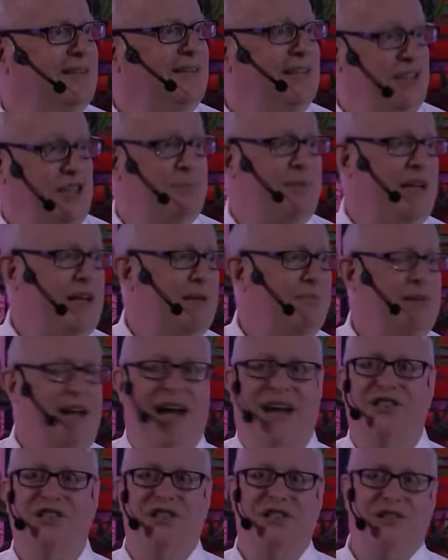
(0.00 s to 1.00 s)
then you're being
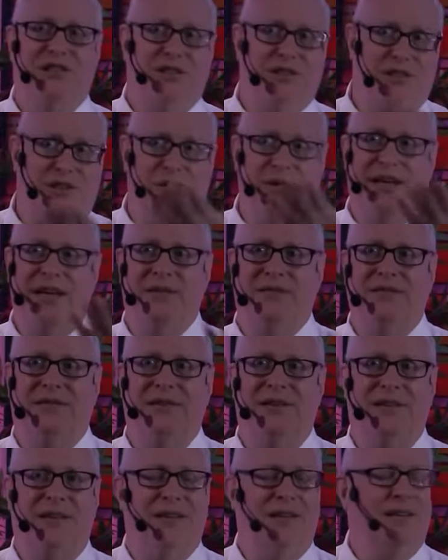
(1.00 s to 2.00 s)
obnoxious. You're doing
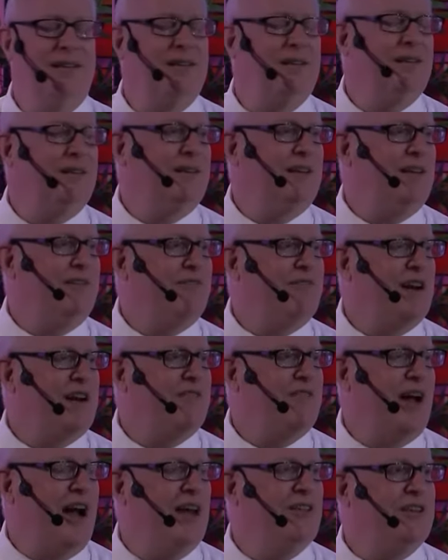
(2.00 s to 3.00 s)
it in
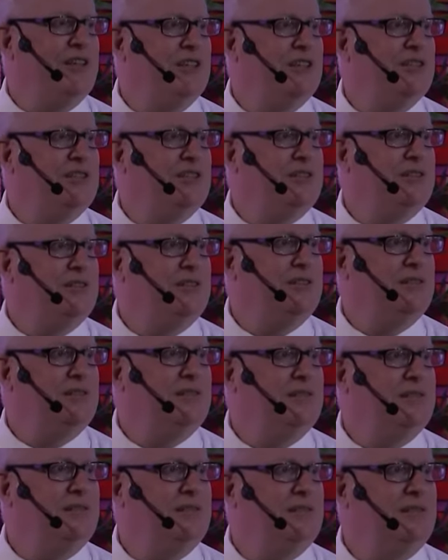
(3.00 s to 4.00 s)
front of others
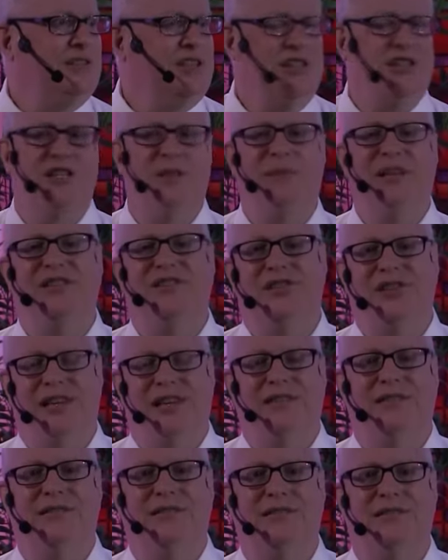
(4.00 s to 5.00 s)
just to be
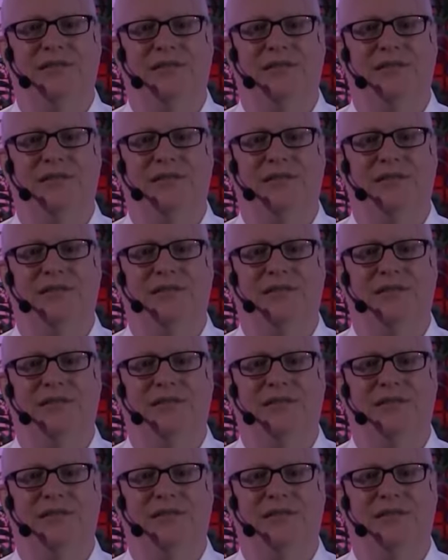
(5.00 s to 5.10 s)
seen.